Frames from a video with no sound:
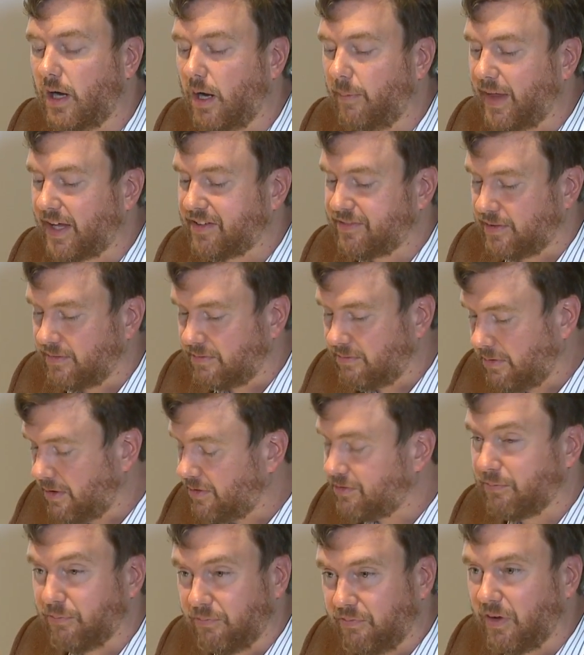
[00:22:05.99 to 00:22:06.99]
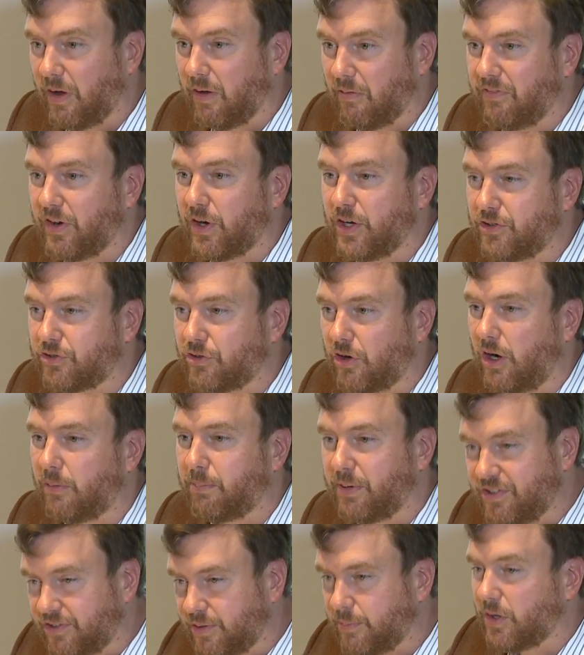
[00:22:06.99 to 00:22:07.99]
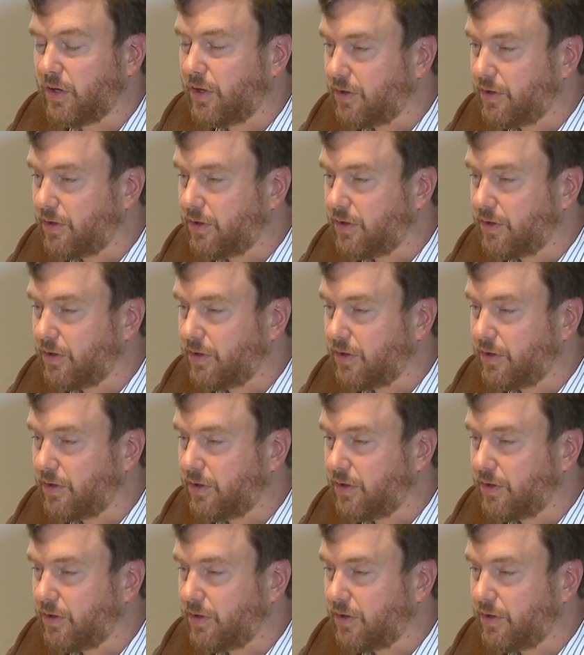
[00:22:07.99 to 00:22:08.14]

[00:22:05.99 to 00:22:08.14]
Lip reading: That's a very strong principle